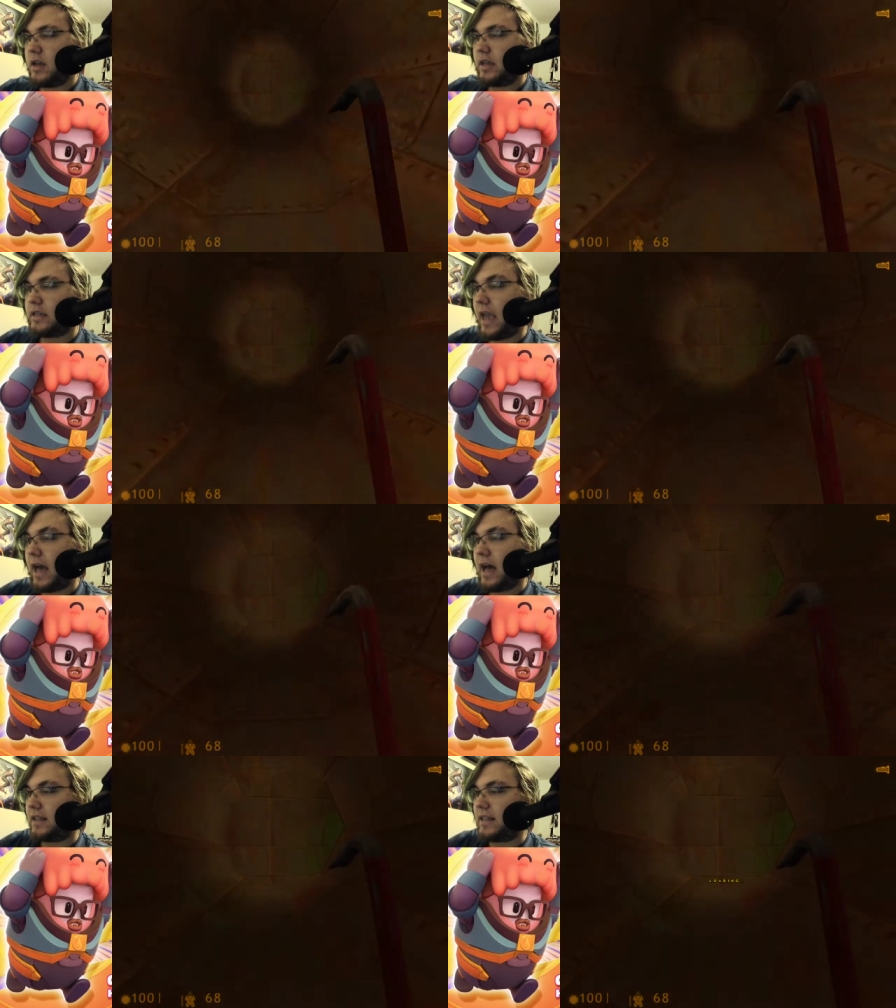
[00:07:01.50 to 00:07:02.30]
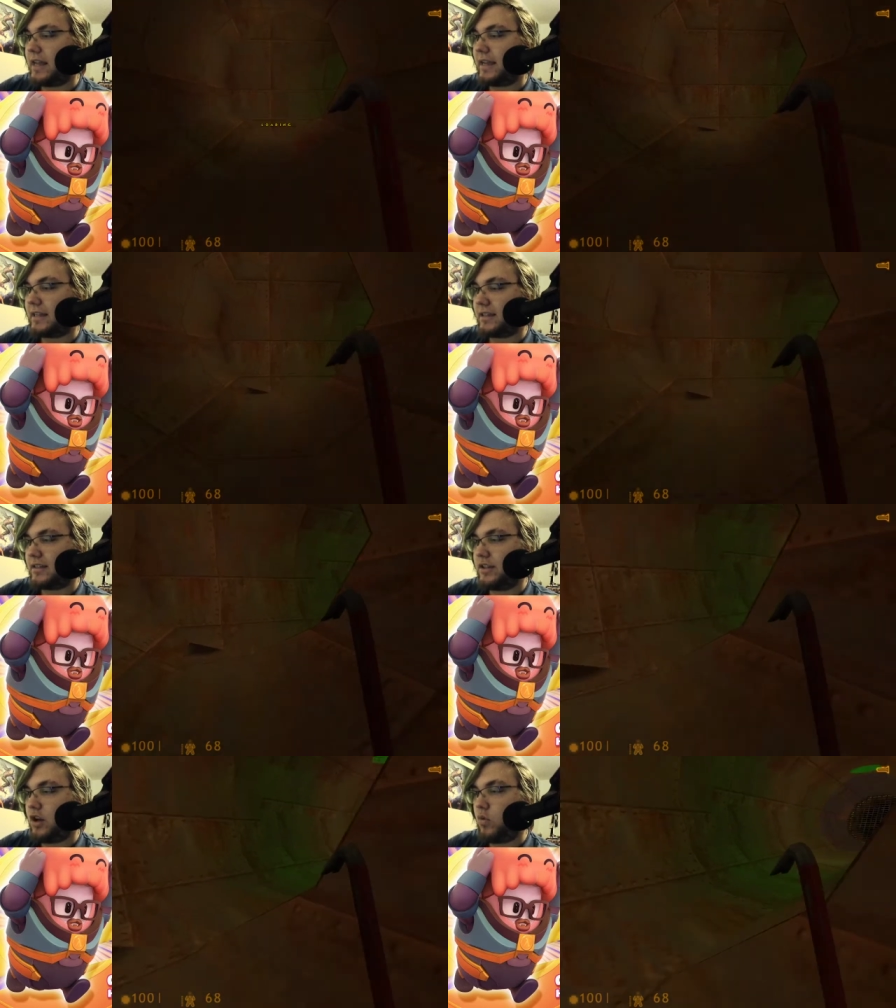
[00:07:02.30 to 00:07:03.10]
yeah like
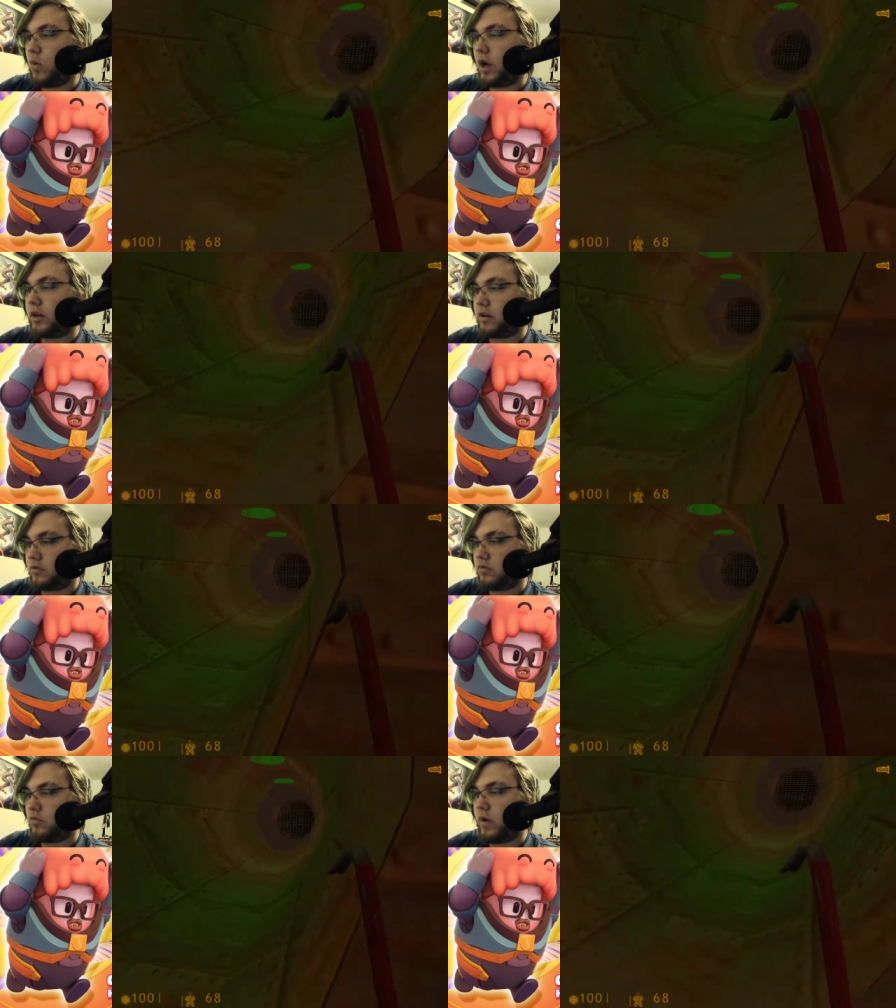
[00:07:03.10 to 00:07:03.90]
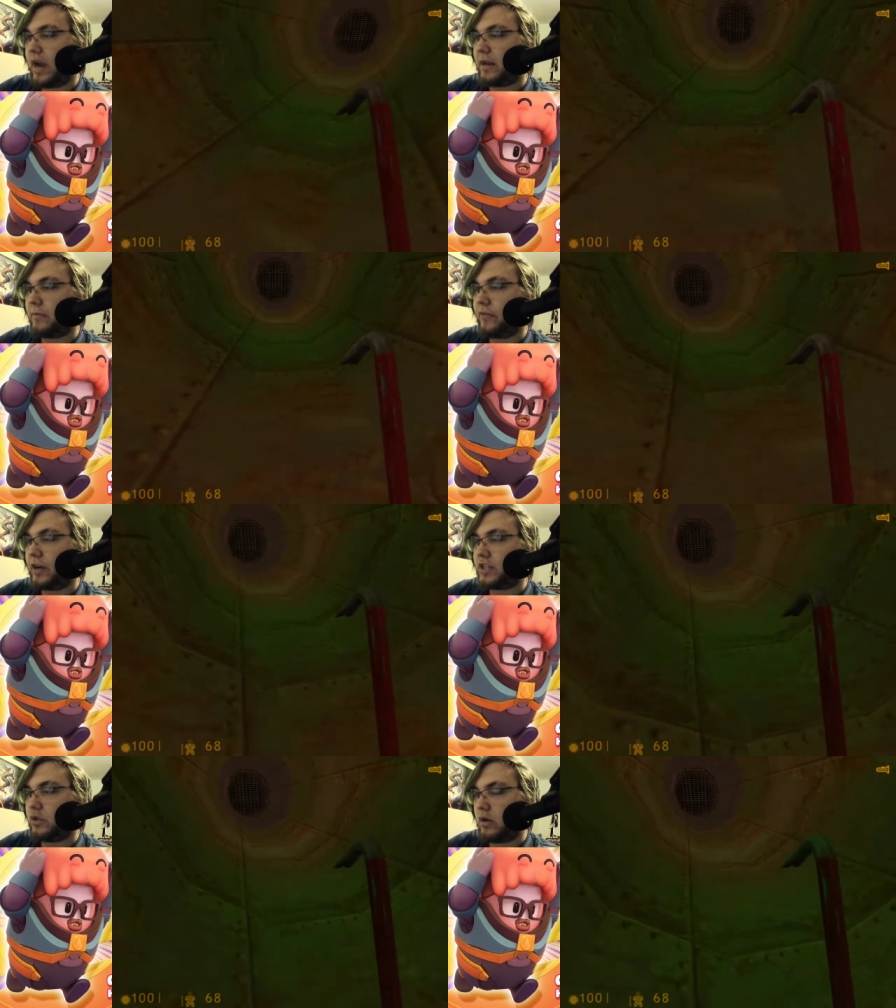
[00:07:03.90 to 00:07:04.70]
no wonder radium
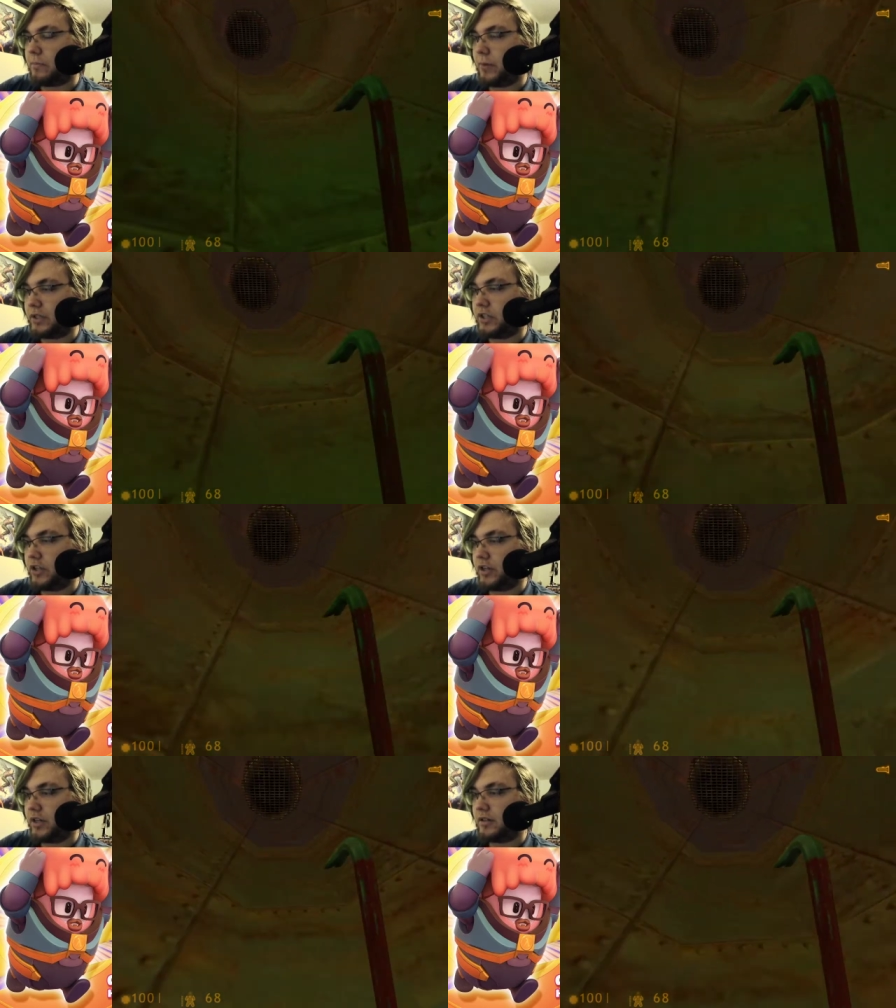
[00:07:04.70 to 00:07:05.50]
fucks you up but good